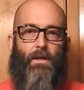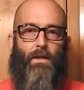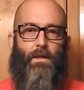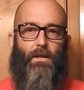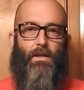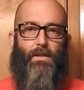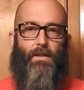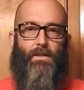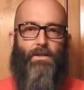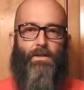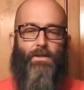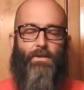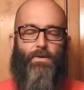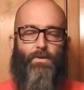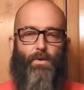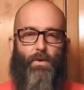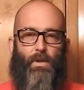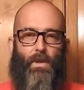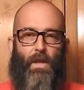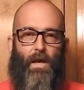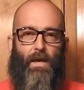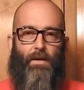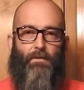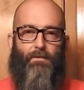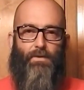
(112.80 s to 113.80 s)
listening to a
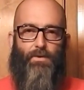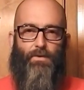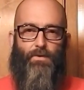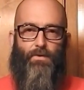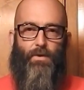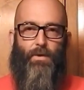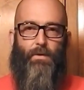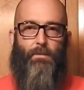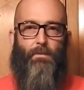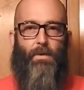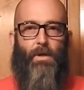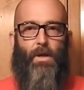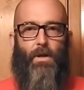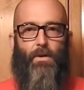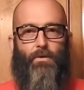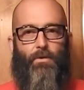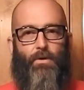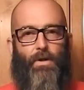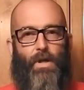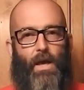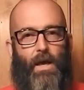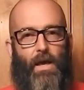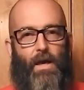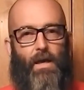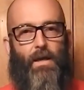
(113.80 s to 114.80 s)
live stream the other
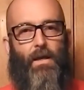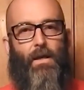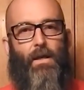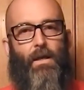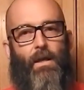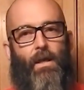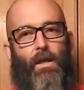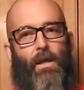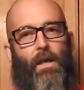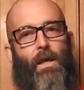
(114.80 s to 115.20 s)
day,